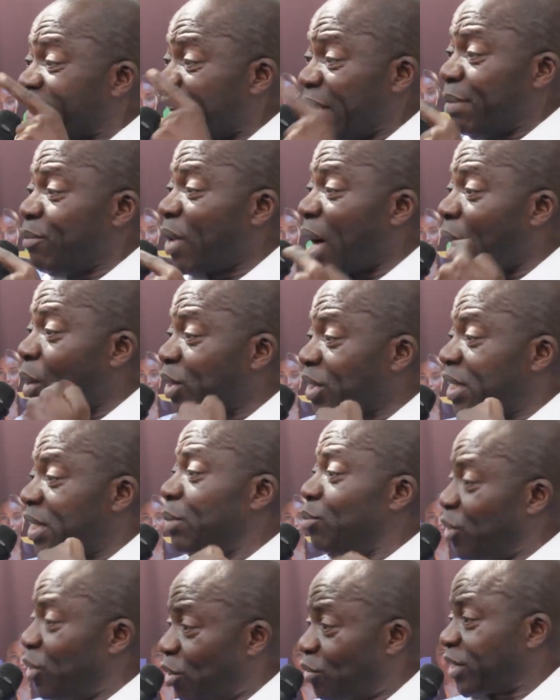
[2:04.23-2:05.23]
time I was the
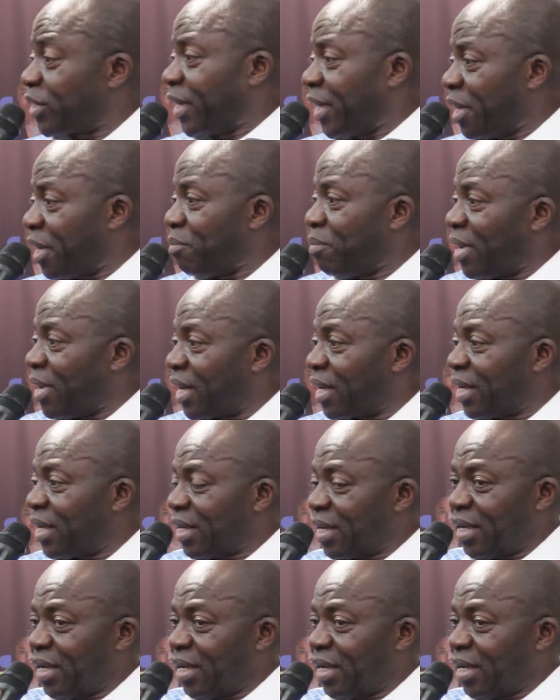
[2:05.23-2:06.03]
MD of Centenary Bank,